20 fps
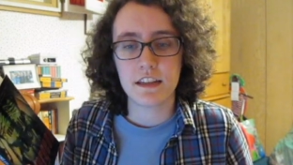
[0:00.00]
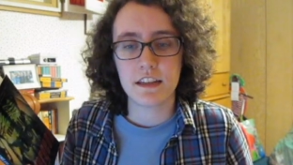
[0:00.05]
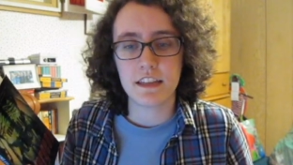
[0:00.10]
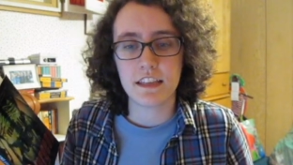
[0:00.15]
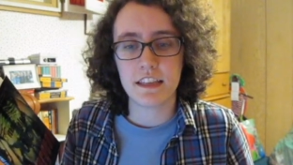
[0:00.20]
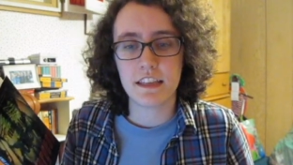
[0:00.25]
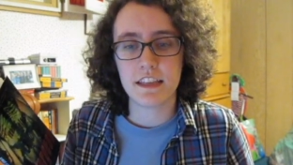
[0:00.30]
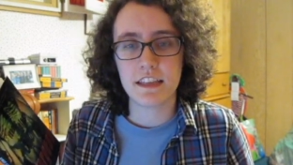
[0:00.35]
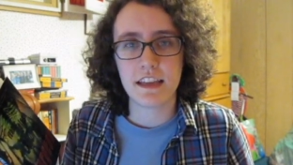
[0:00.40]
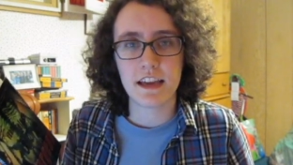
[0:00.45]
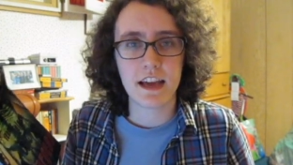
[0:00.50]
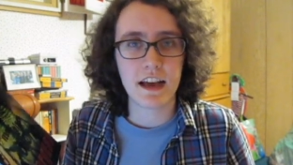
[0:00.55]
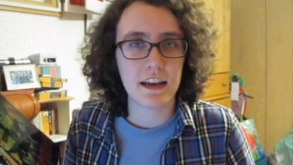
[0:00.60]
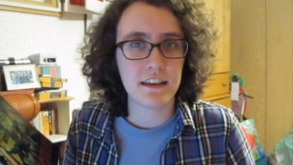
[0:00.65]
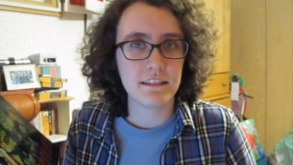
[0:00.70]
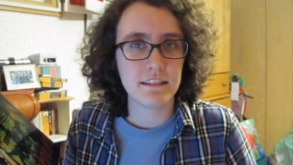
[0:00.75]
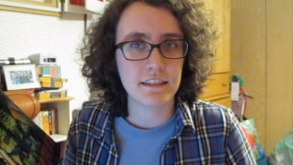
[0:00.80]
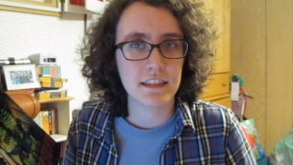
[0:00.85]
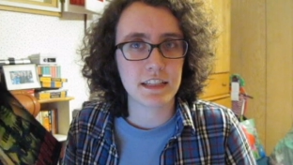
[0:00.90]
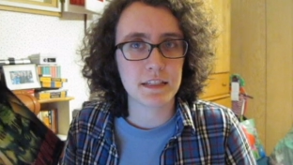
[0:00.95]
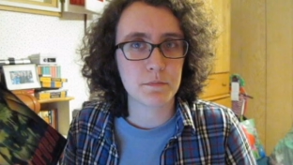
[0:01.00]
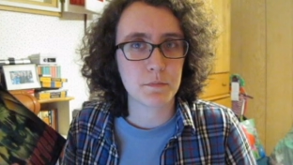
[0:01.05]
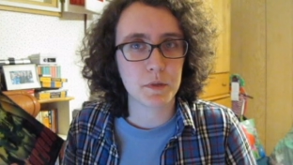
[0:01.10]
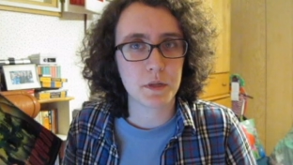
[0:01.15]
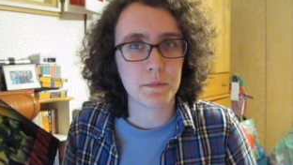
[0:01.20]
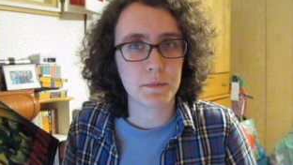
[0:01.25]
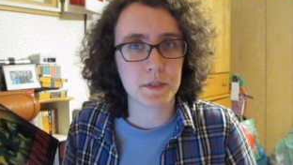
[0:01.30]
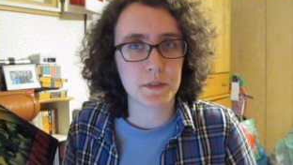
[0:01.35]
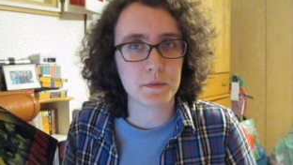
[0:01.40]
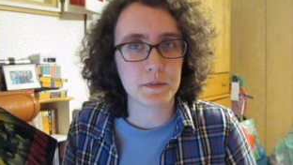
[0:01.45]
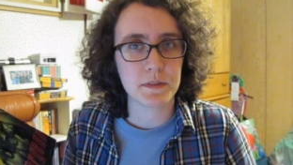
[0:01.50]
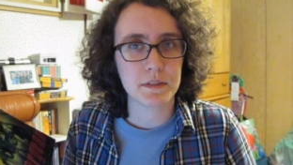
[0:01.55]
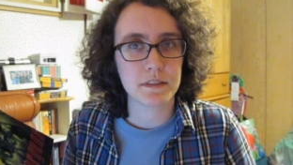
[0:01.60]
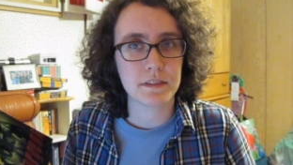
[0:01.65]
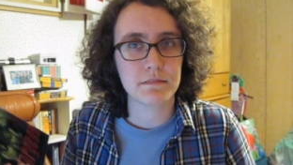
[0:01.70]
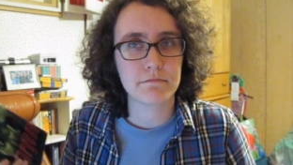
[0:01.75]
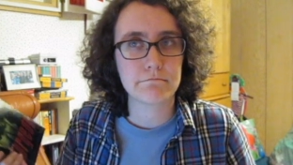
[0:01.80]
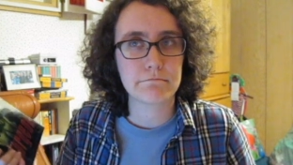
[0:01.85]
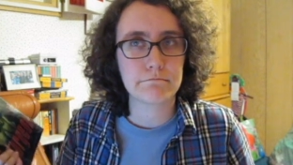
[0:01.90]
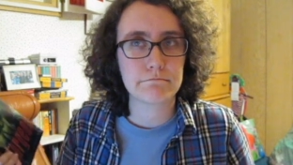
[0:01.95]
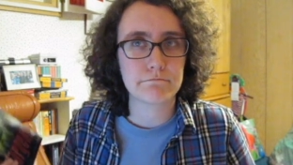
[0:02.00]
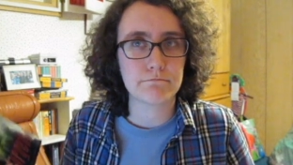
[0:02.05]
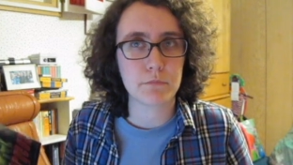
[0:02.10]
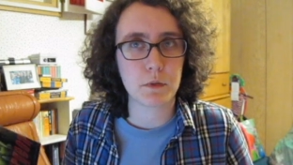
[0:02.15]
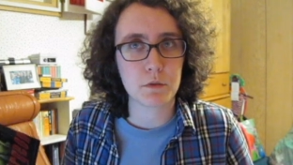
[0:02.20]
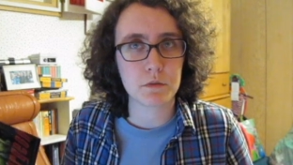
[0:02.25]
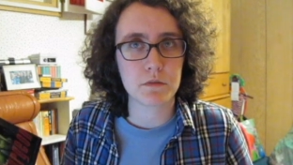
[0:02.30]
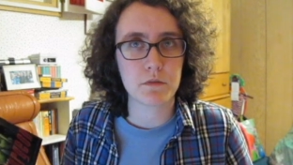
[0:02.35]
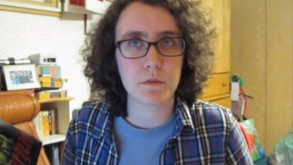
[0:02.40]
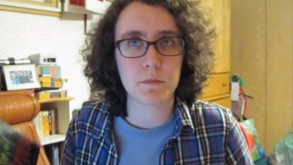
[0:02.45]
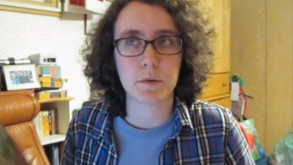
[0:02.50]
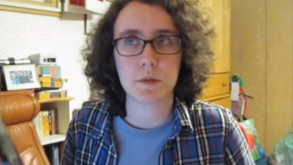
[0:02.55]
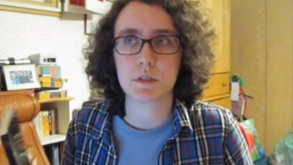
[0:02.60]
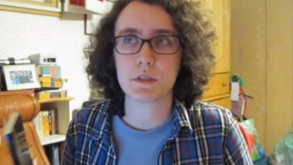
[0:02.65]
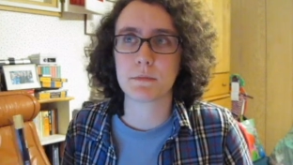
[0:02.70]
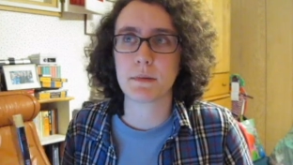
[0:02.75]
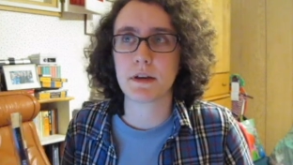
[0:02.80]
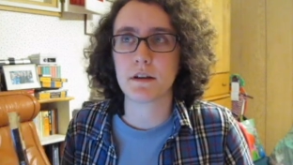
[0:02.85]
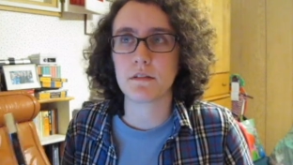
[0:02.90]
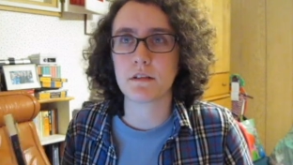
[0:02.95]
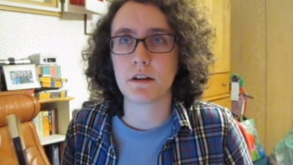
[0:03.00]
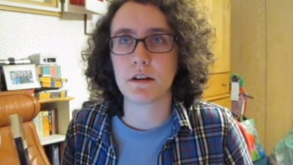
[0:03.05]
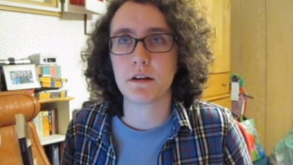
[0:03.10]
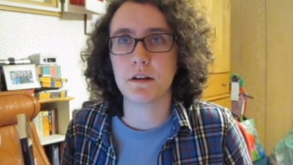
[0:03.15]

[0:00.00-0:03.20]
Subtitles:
yeah, that's pretty much what most of the book is about.